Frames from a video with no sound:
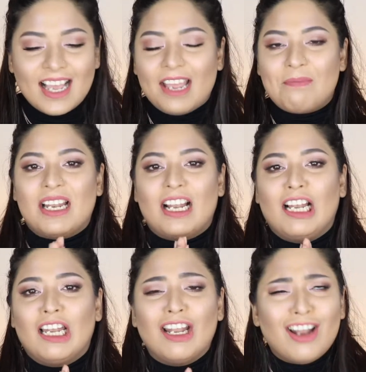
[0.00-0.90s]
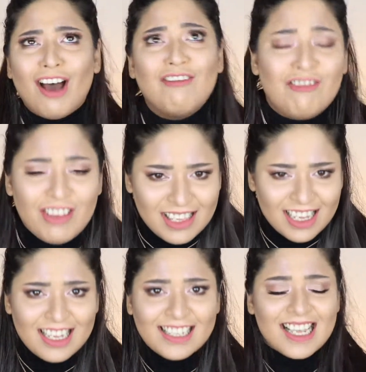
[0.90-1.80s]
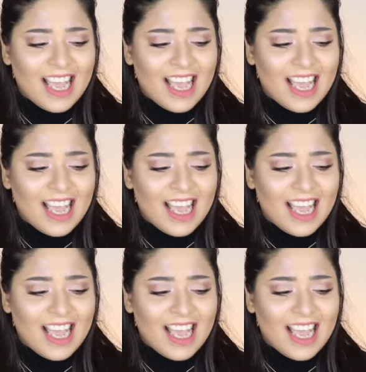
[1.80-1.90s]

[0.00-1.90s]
I am in love with this.